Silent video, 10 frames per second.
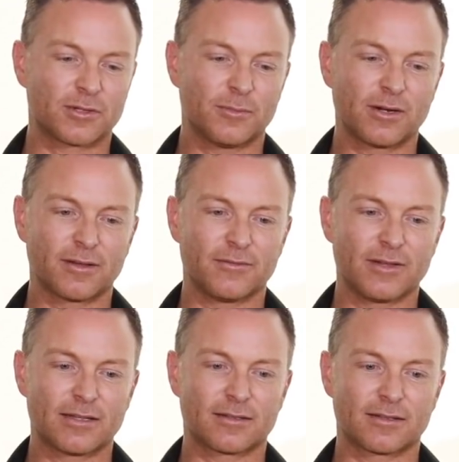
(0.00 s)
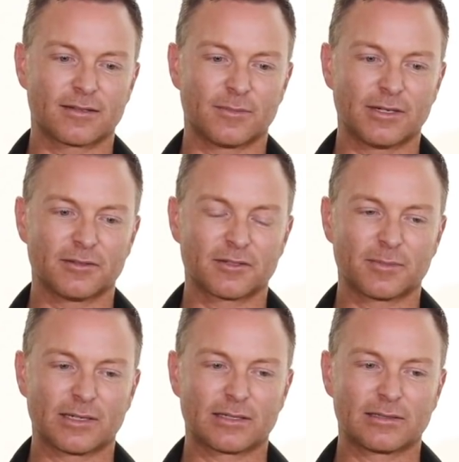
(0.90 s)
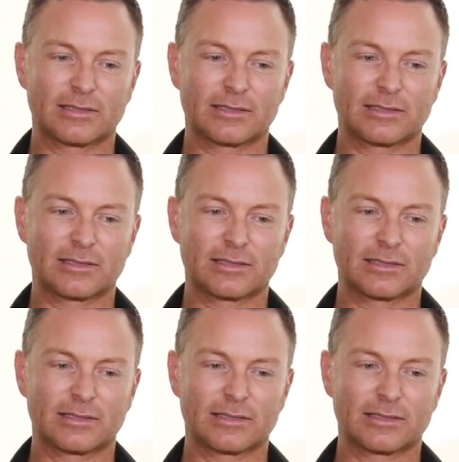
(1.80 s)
so I might have given the answer to someone else, but...